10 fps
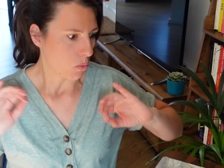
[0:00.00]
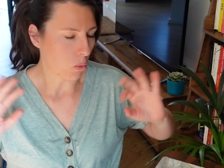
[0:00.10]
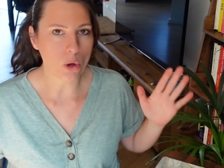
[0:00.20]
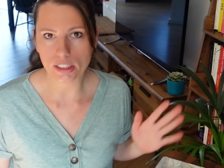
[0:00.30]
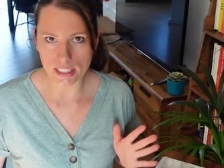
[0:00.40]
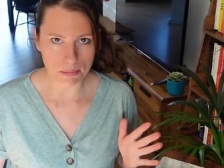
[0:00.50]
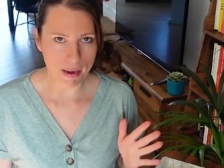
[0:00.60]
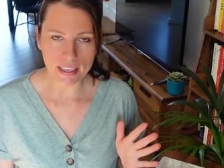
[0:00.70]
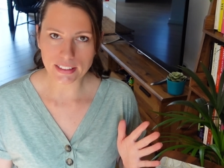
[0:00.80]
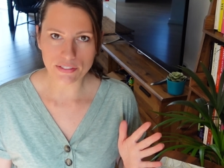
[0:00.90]
was it as
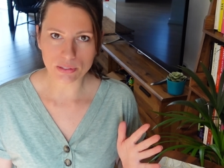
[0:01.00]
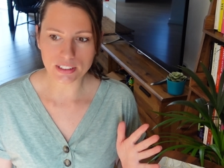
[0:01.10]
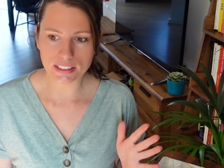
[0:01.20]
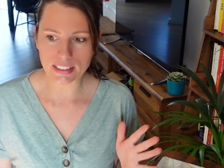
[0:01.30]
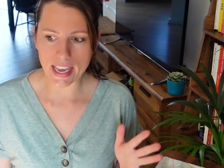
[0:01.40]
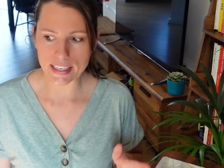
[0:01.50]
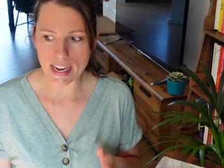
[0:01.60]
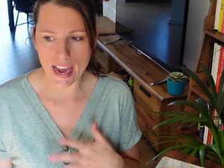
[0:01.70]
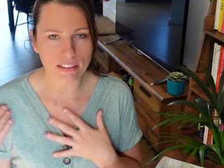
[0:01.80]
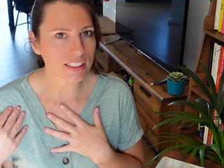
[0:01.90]
bad as everyone said?
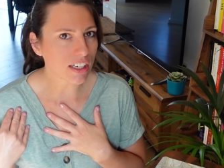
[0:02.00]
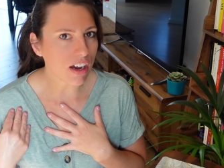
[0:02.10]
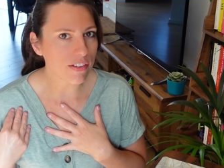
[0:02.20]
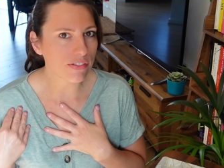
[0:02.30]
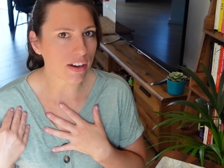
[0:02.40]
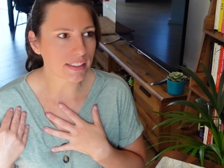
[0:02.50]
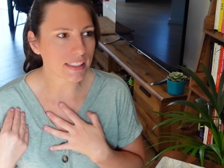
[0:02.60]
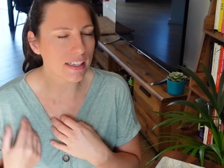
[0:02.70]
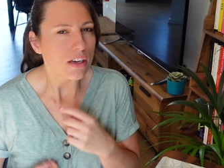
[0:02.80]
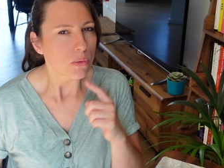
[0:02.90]
How did I
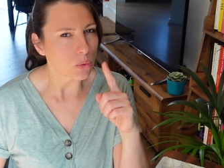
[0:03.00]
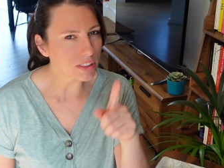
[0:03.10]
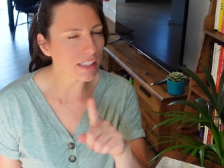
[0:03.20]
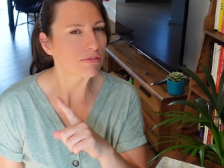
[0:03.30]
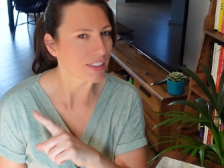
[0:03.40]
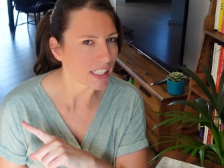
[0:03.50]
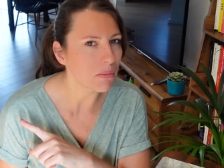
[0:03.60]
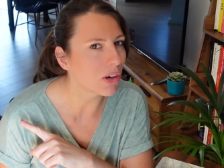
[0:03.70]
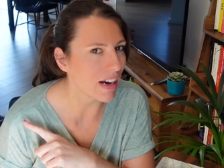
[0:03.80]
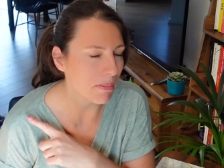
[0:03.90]
find it? Was it really
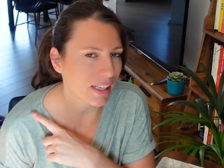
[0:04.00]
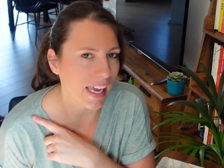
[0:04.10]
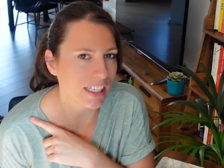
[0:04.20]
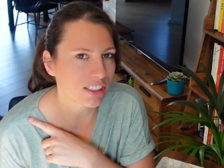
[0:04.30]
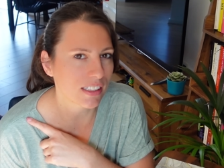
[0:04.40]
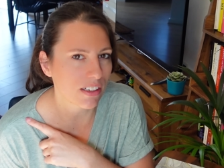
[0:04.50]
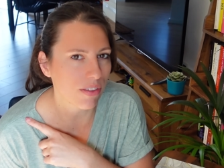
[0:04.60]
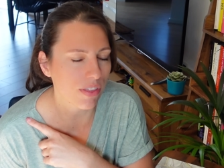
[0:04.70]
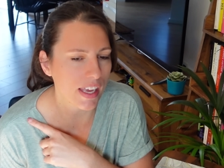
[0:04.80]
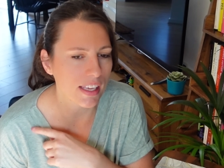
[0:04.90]
more application than
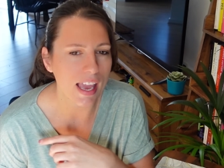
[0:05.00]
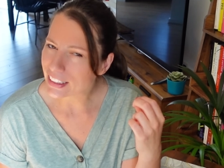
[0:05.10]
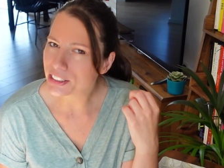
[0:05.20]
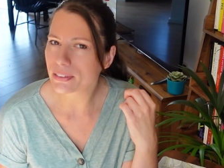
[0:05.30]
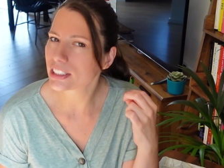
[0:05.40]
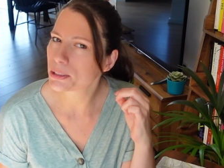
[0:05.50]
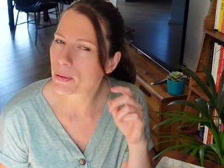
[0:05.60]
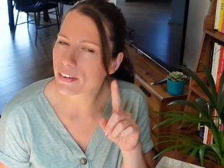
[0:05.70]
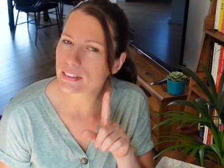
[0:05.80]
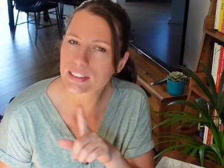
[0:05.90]
you think? And to
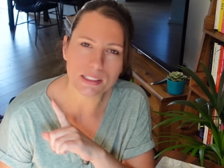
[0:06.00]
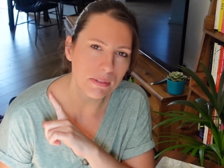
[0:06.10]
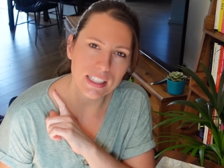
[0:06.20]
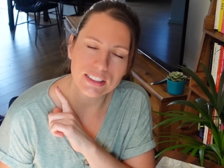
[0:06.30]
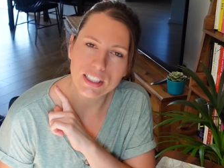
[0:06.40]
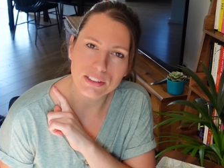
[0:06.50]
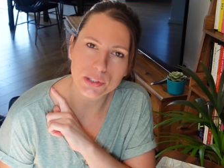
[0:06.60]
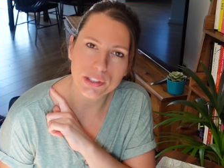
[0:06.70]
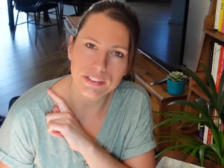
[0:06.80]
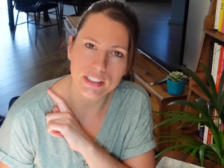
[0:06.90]
experience some of these
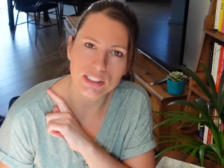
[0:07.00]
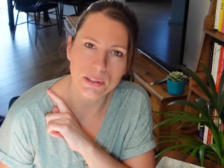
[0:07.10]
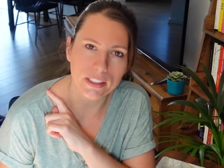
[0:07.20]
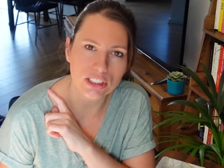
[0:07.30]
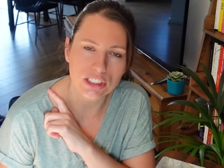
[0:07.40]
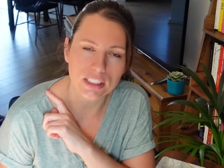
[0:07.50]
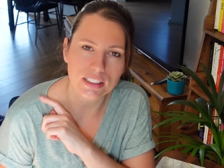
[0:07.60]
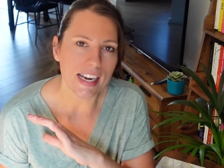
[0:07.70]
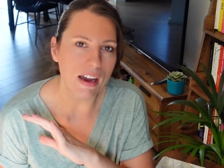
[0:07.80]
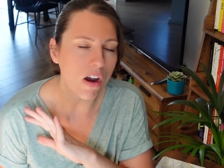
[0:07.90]
notorious
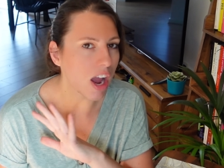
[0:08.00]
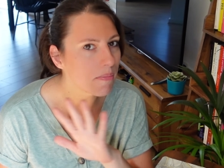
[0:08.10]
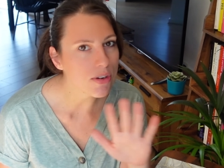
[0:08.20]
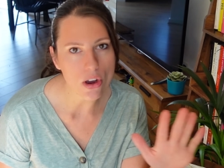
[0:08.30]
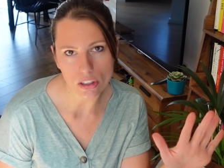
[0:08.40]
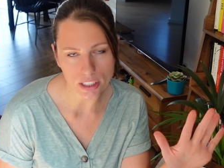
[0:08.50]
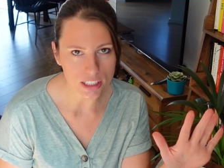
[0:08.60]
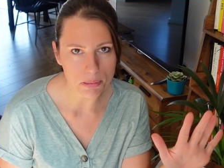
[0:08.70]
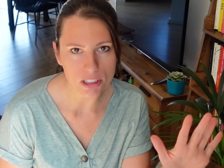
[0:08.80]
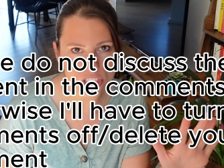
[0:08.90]
questions. Now, I'm not
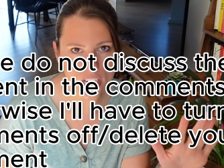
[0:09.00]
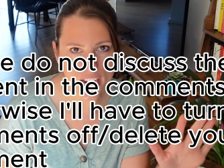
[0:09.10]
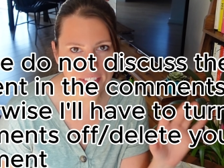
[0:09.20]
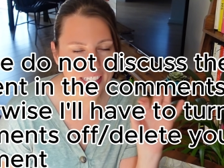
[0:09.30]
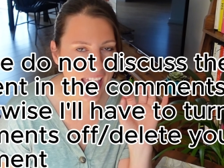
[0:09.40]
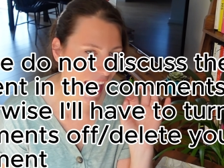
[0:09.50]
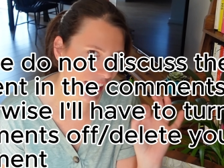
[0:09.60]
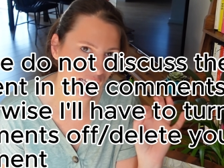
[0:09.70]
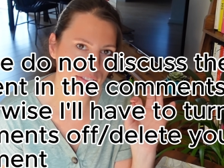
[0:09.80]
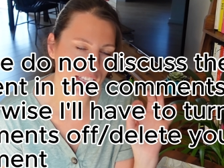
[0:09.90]
going to be sharing
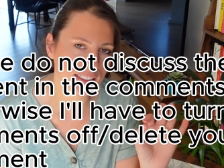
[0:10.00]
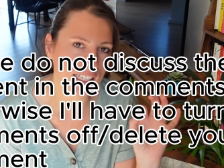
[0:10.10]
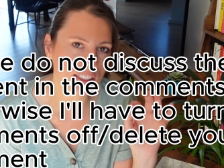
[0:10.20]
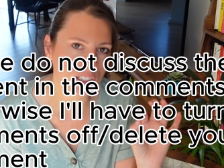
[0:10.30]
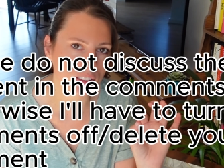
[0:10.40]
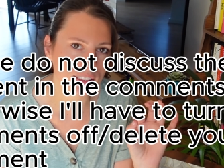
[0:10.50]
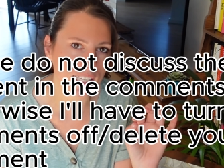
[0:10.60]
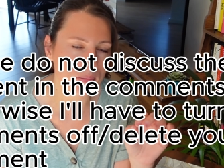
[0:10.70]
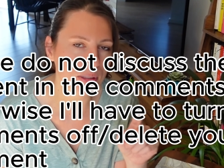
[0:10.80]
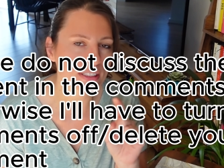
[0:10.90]
any of the exact
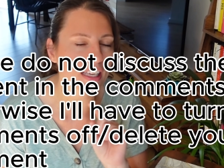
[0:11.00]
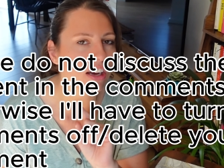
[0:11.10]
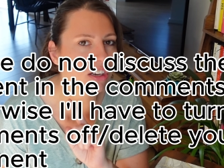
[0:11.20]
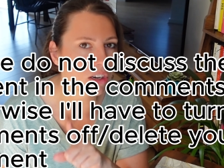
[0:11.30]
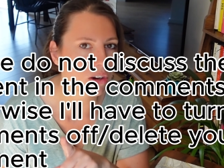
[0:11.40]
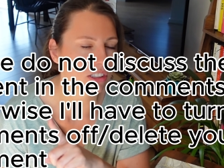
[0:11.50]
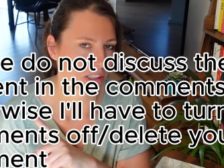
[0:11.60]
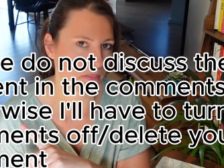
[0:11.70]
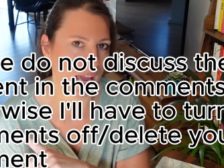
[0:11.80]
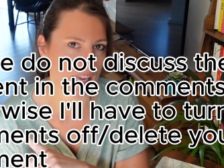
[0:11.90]
content because they are
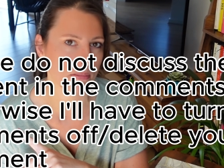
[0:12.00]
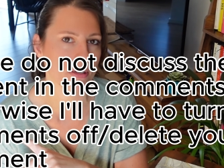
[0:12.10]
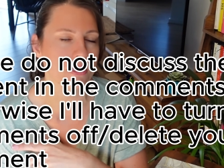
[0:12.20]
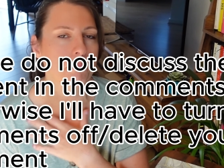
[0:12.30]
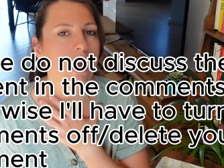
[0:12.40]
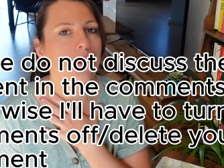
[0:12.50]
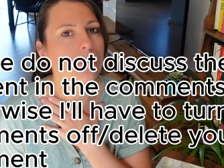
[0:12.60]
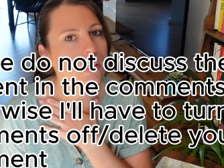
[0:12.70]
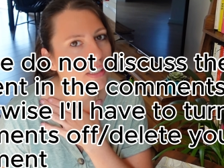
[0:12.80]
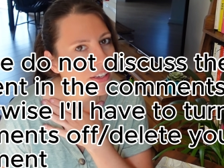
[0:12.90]
locked papers, but I
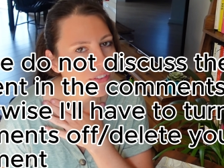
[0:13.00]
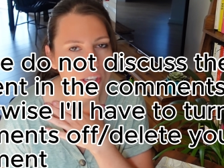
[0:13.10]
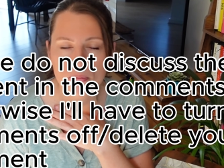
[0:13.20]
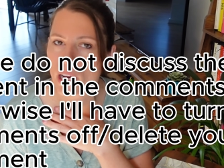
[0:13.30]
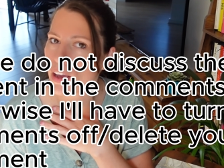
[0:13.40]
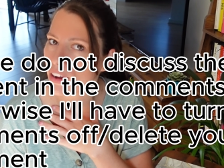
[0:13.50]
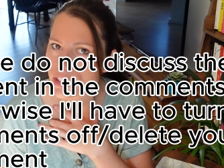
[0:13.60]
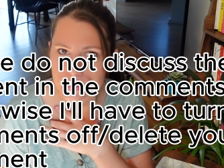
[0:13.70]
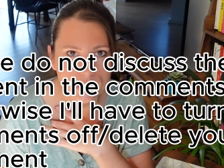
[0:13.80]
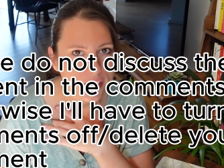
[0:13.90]
will give you my
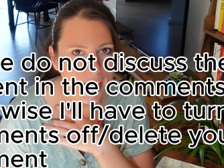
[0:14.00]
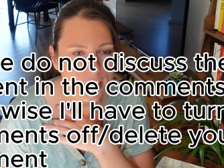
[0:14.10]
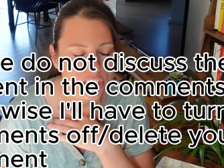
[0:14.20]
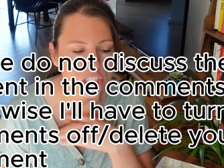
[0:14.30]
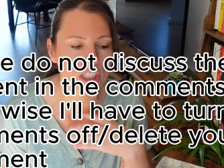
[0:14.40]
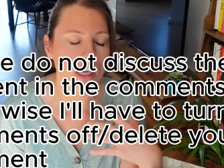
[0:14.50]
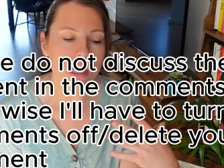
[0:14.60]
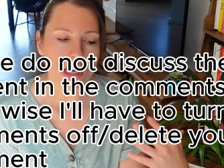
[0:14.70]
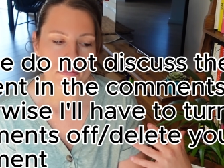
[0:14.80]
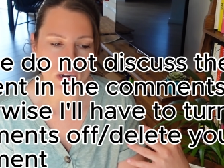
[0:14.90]
overall reaction,
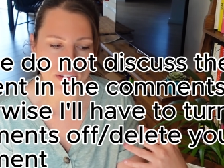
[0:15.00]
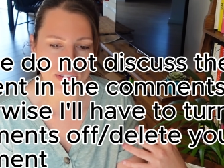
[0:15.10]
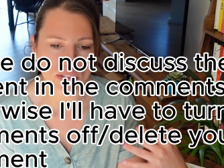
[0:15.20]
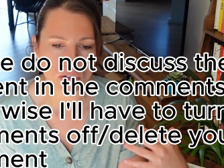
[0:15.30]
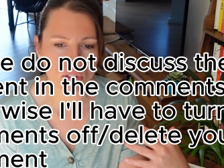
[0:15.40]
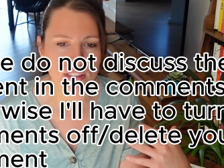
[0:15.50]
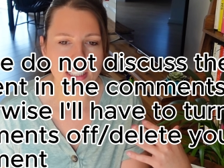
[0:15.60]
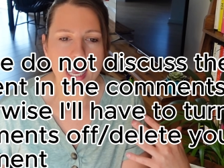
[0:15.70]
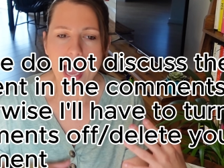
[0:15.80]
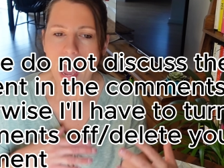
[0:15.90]
my thoughts,